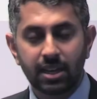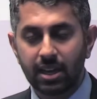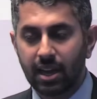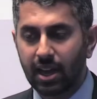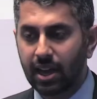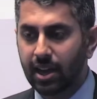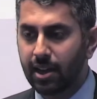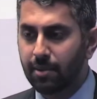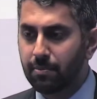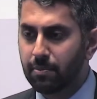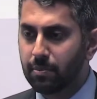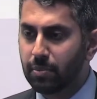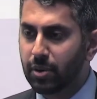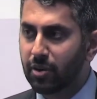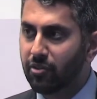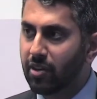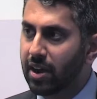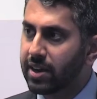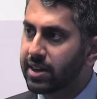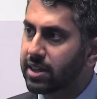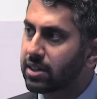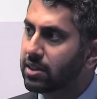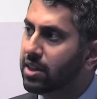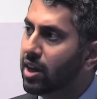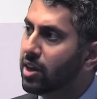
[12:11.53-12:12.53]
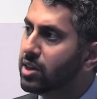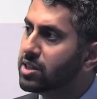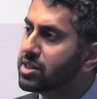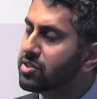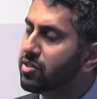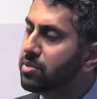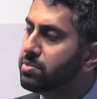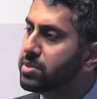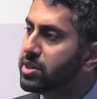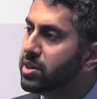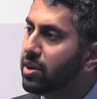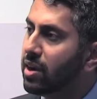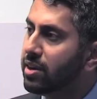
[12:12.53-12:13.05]
Providing loans
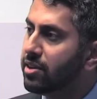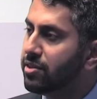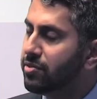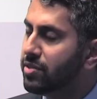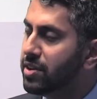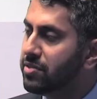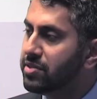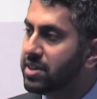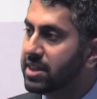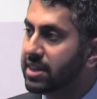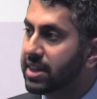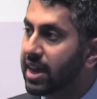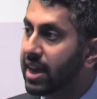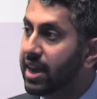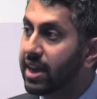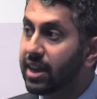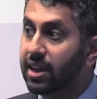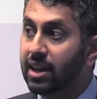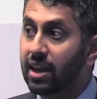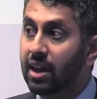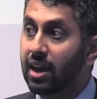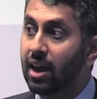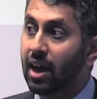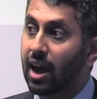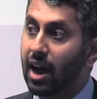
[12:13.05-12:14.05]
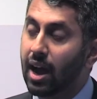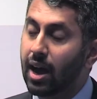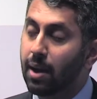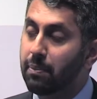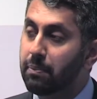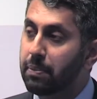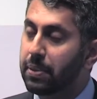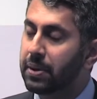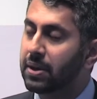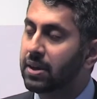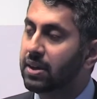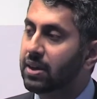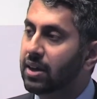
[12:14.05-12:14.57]
from 250k up,